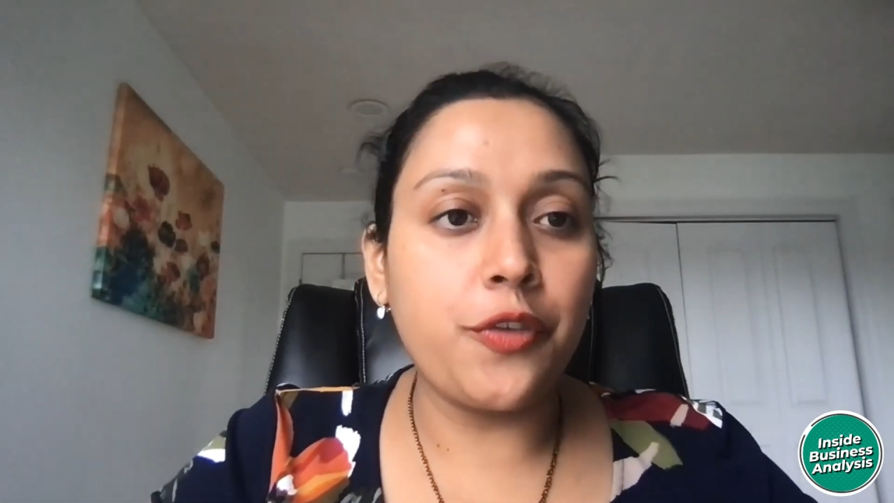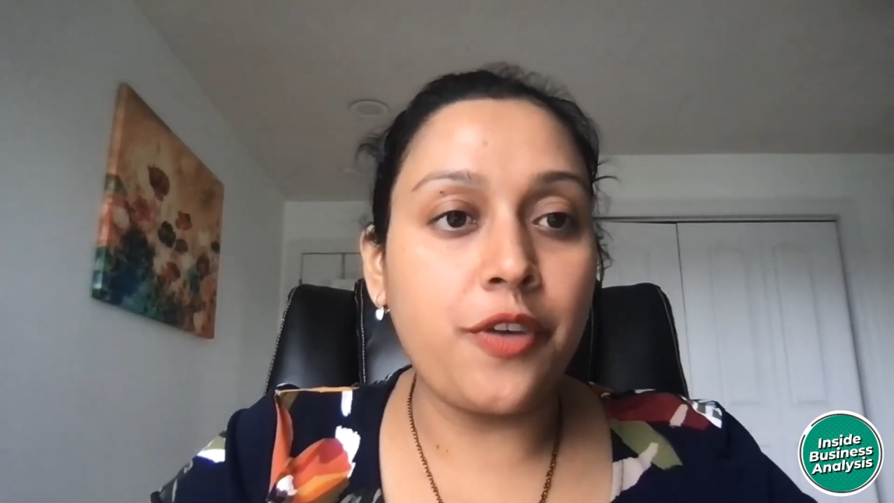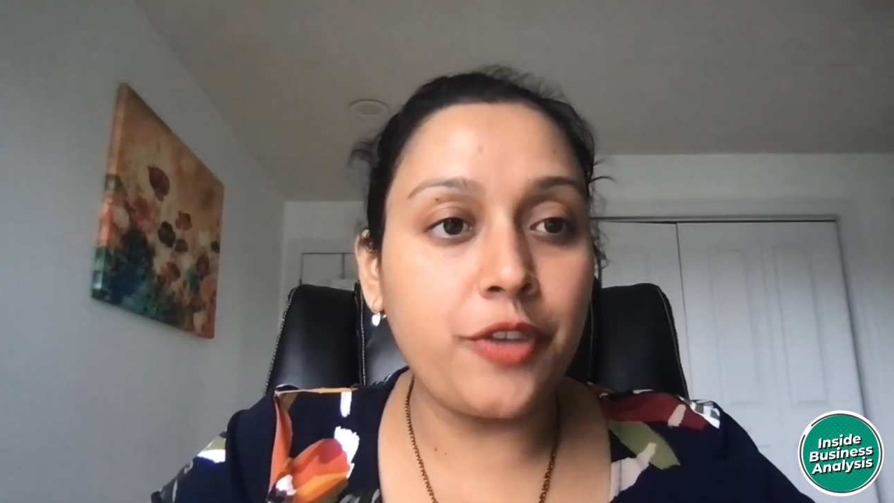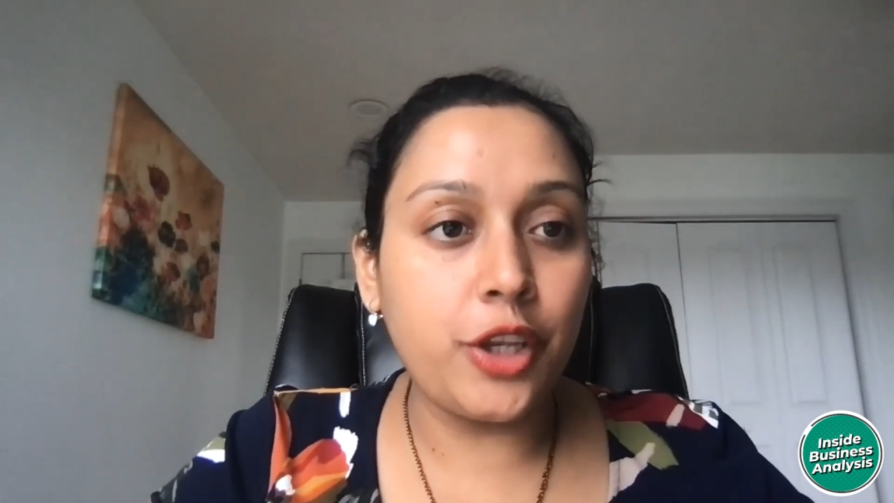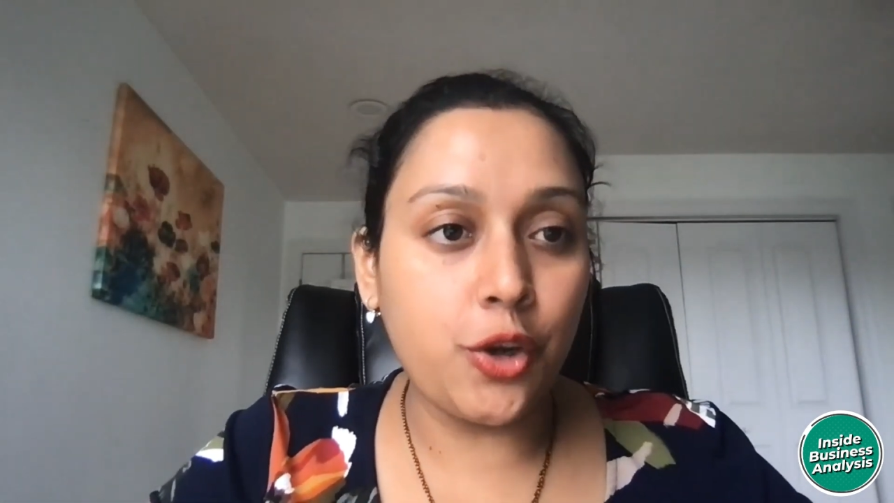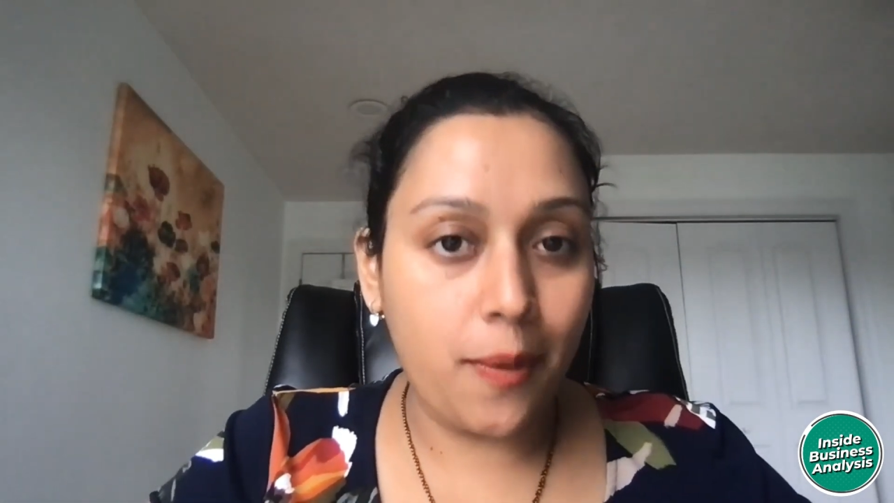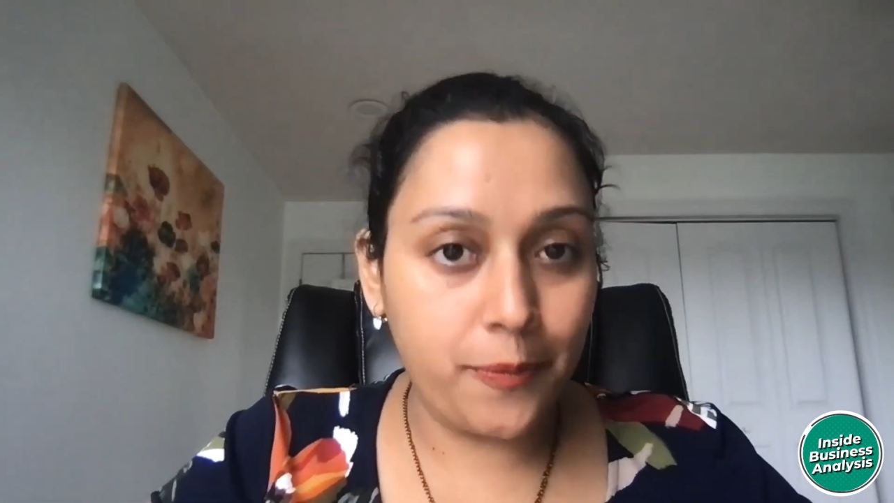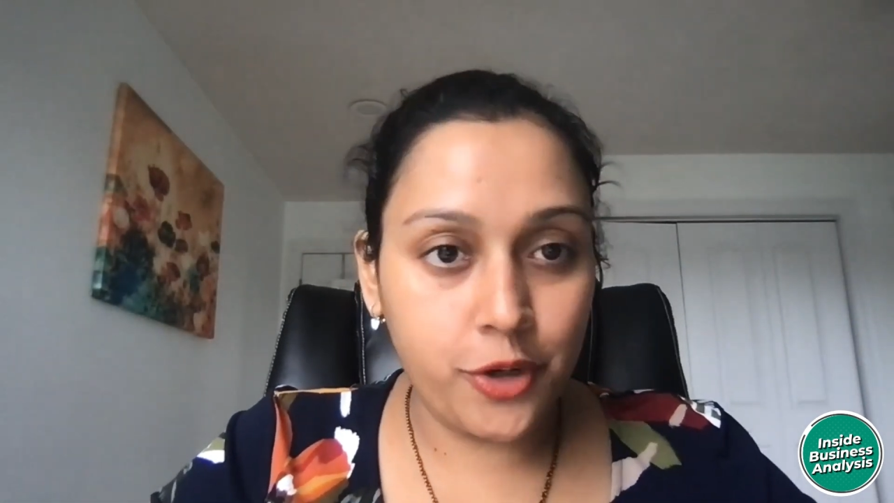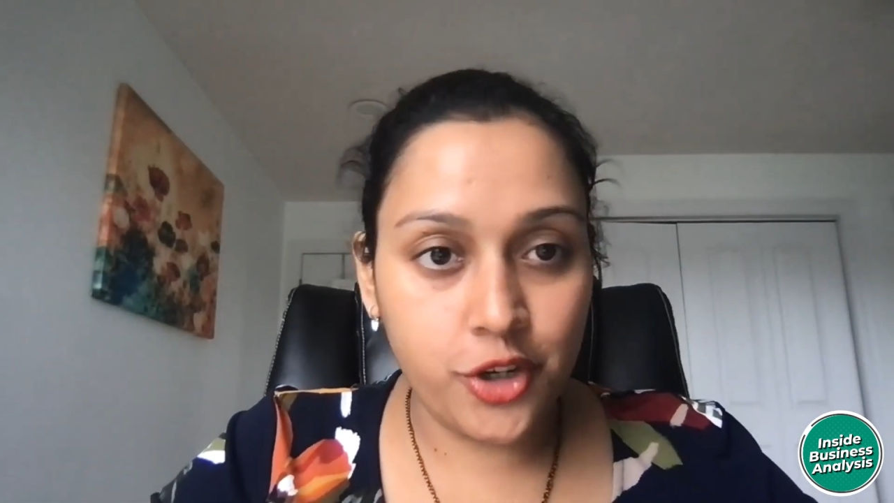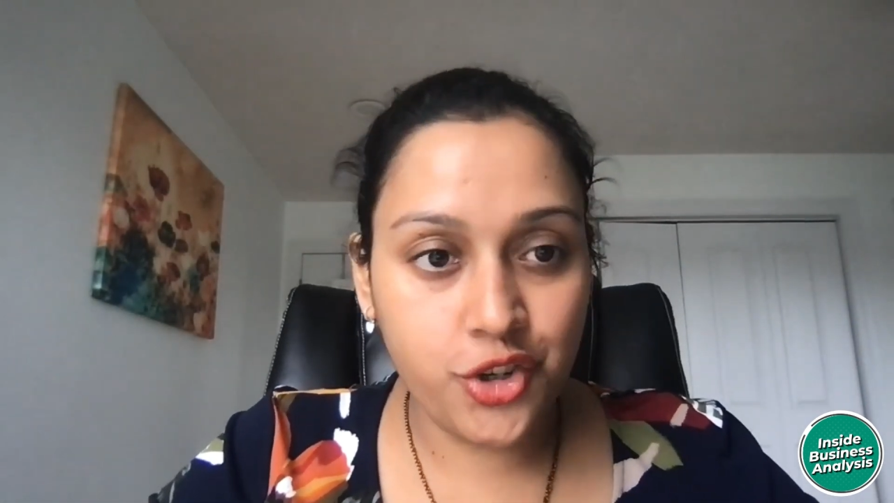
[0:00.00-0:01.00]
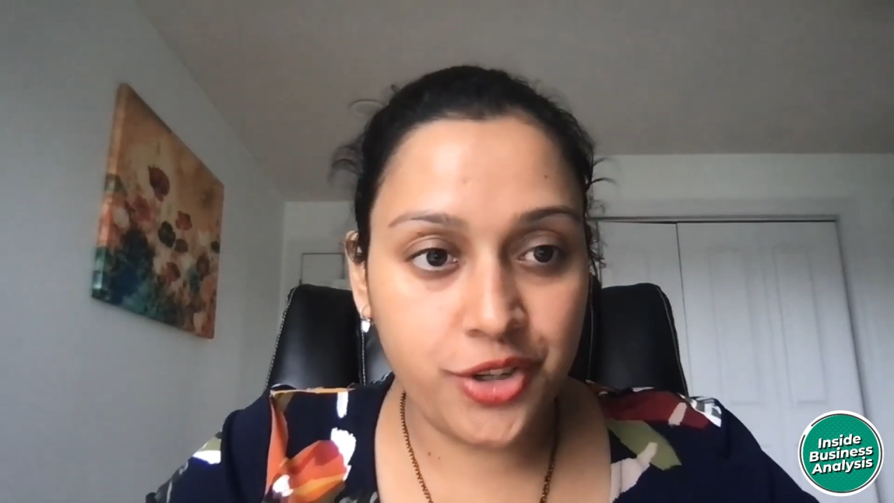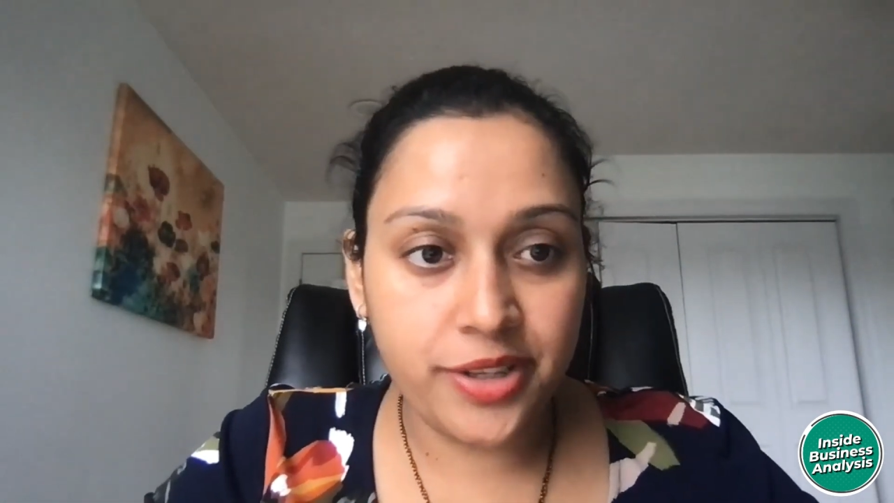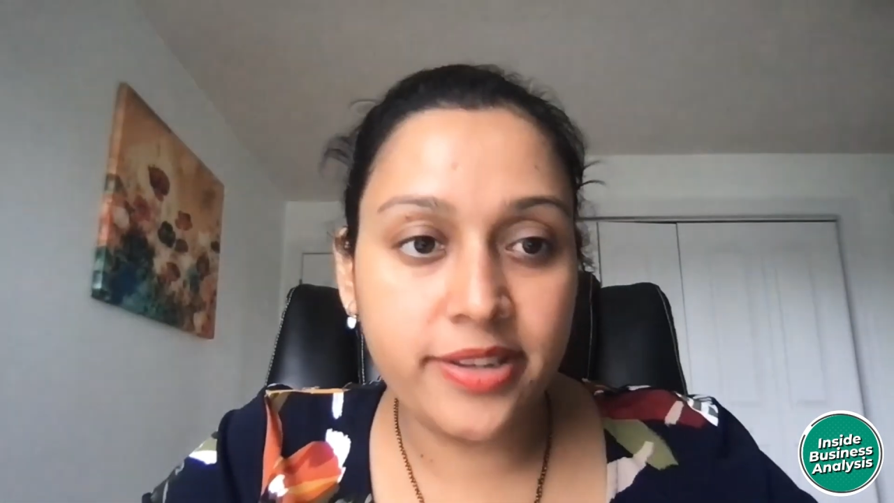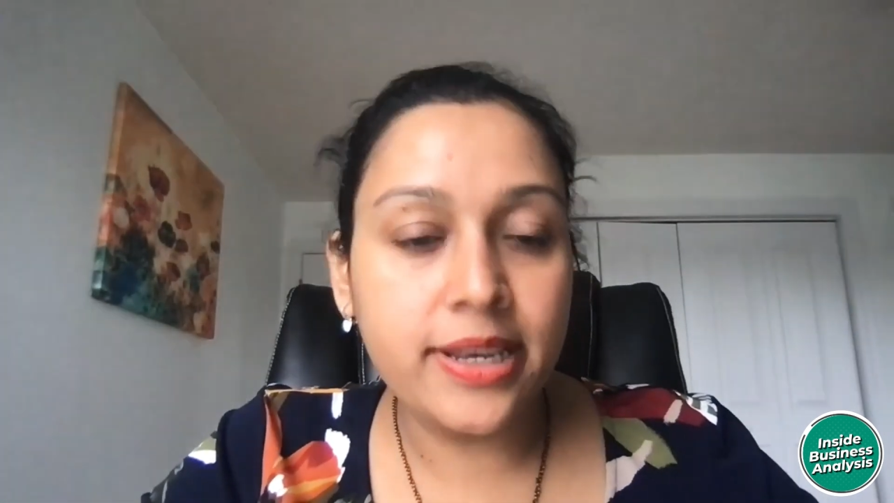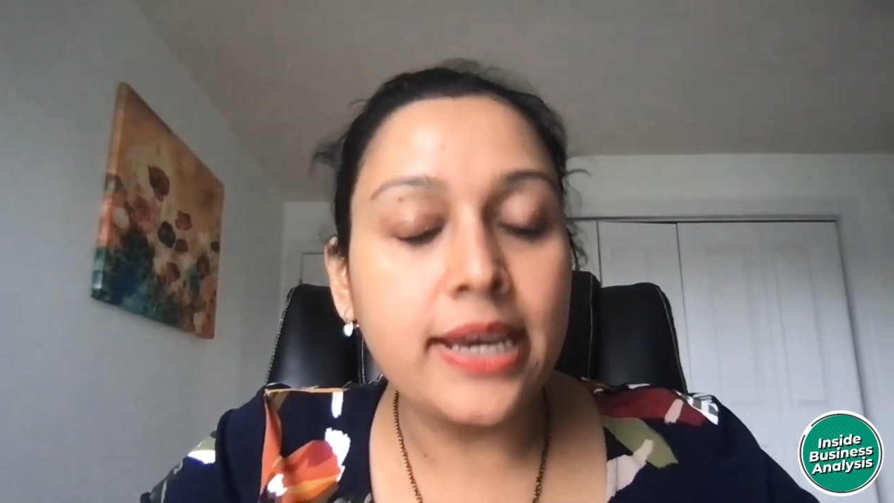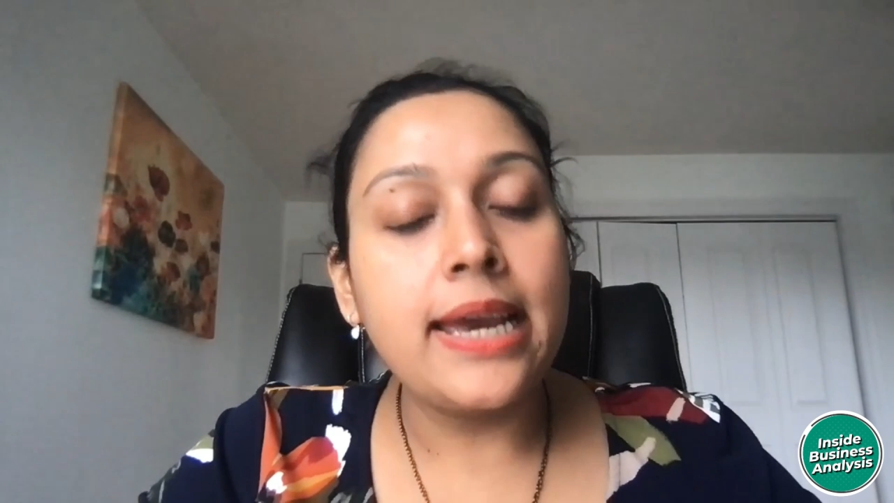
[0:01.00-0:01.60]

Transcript: revenue operations.